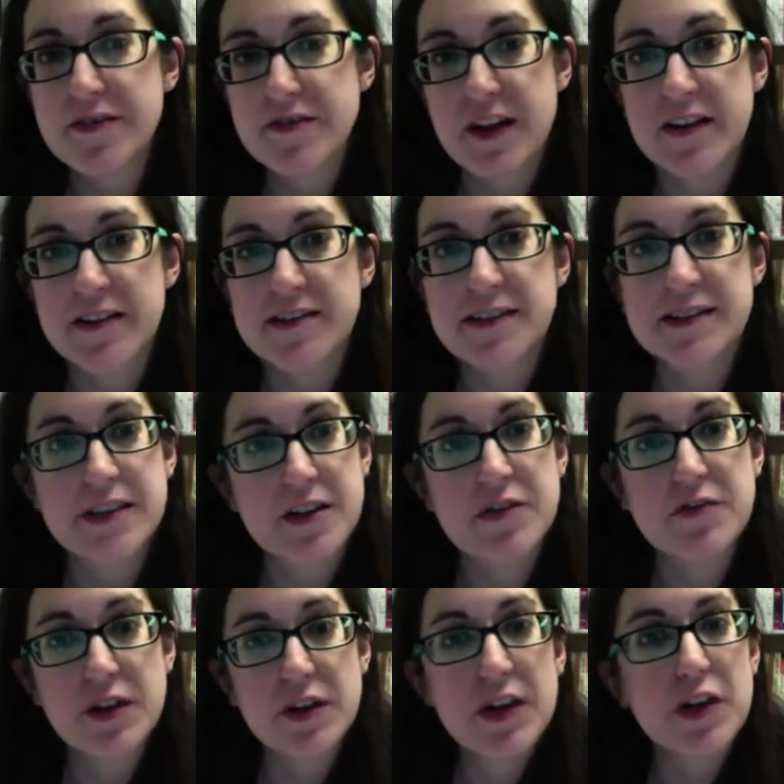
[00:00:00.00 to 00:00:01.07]
fallacies that you
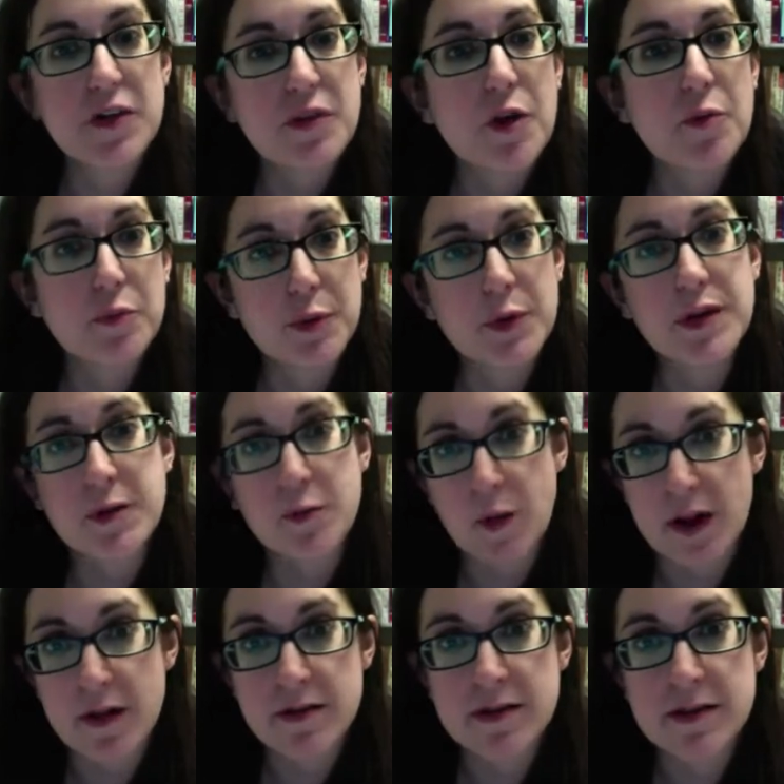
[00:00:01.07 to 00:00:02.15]
feel like you know pretty
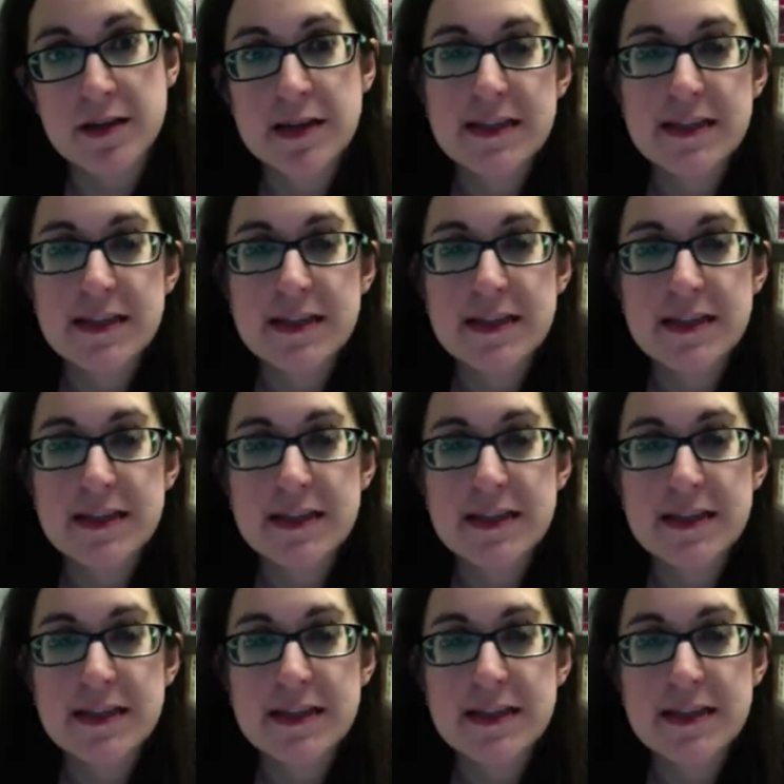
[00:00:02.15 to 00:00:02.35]
well.